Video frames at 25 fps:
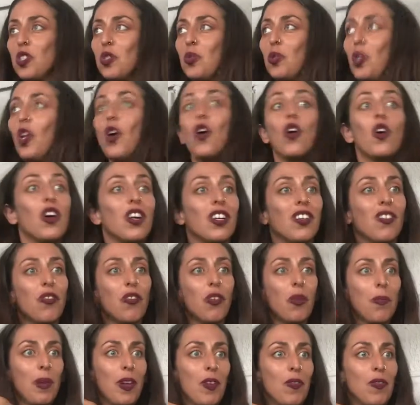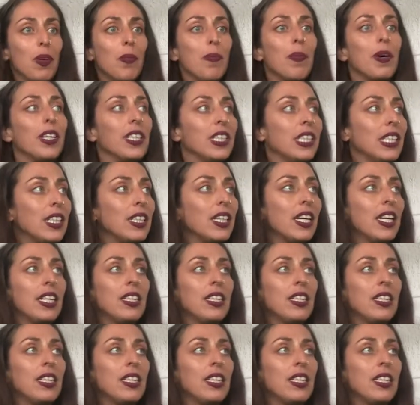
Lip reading: to learn from everybody.